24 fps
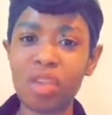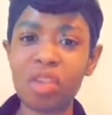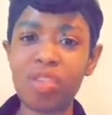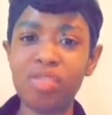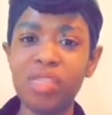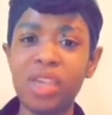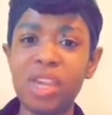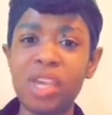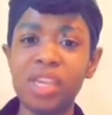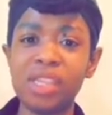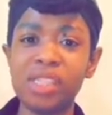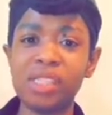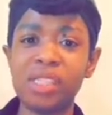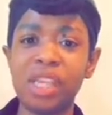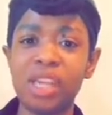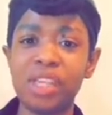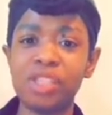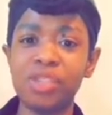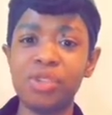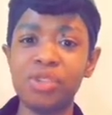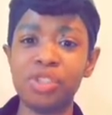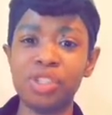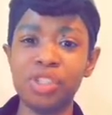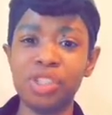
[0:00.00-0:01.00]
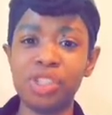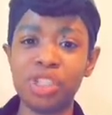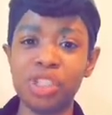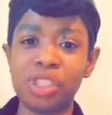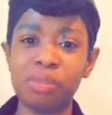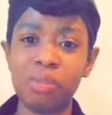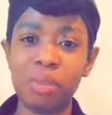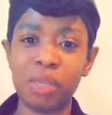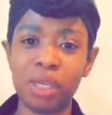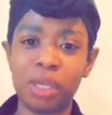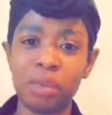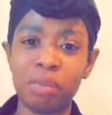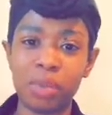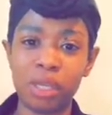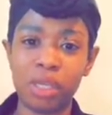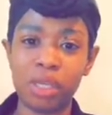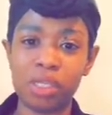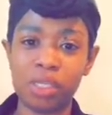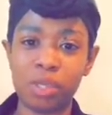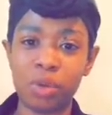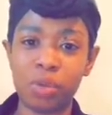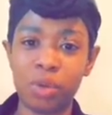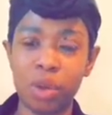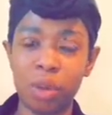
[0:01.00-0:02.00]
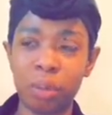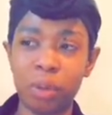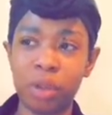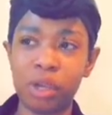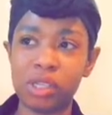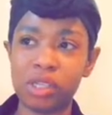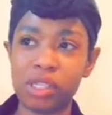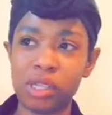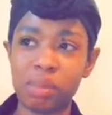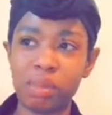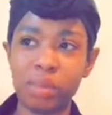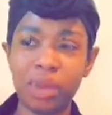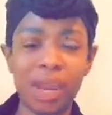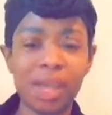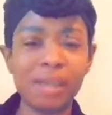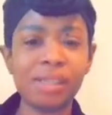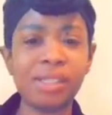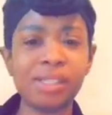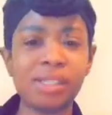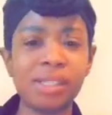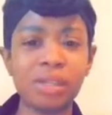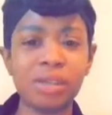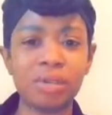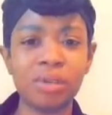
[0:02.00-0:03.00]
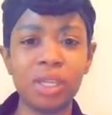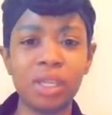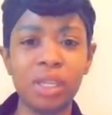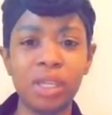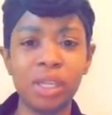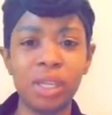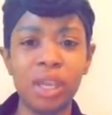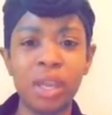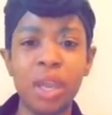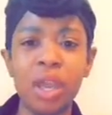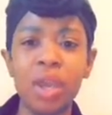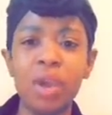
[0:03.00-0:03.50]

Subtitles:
things that you should just be committed to one person, but I disagree.